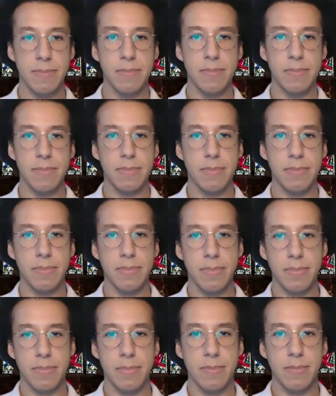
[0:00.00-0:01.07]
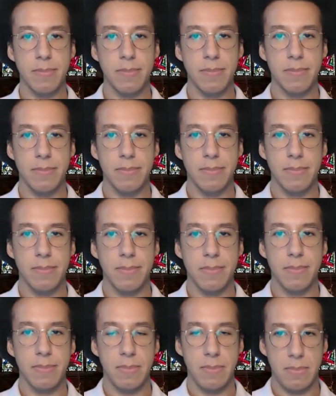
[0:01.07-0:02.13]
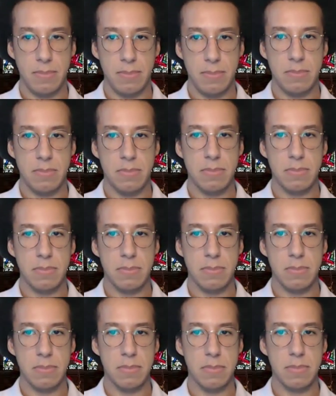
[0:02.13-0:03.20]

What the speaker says: (not speaking)